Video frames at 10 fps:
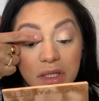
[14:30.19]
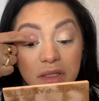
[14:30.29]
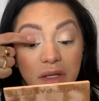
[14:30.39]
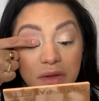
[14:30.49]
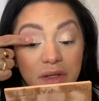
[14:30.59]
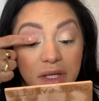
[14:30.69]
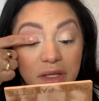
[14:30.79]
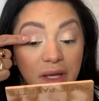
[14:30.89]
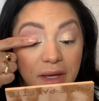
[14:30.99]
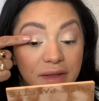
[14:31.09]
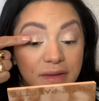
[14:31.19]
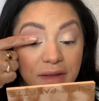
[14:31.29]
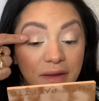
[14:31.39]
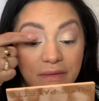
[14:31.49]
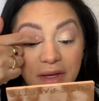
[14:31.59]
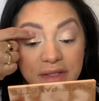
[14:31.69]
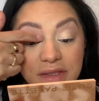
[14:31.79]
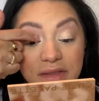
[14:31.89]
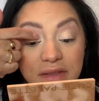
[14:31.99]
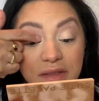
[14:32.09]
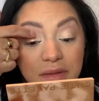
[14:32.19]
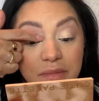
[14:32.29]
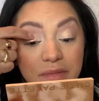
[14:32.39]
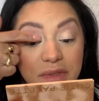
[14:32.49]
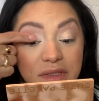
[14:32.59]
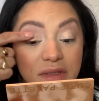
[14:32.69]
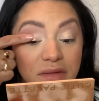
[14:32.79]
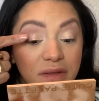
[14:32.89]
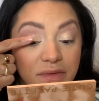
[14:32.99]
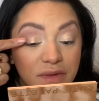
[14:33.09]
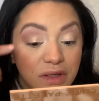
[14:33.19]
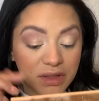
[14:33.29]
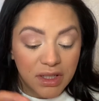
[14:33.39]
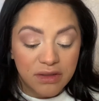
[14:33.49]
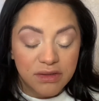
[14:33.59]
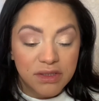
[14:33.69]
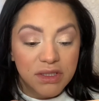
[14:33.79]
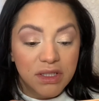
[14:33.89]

Now that I have access to them, because I don't have long nails,